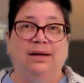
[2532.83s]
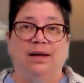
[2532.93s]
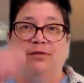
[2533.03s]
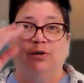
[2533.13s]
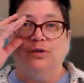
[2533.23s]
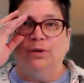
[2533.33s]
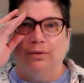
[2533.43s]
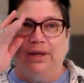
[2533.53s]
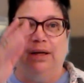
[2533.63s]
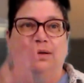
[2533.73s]
If you
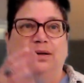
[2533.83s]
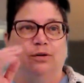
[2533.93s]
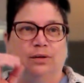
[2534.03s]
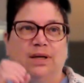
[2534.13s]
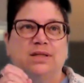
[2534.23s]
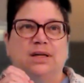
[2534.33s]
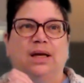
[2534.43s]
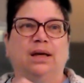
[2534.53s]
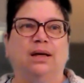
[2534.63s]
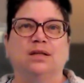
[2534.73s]
tune in and you're
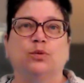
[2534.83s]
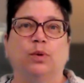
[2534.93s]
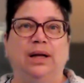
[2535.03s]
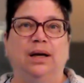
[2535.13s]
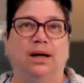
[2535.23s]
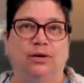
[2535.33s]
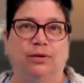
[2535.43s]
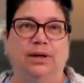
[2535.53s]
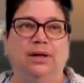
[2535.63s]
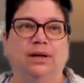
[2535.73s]
listening, it's one eight
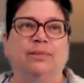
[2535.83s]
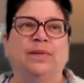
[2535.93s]
hundred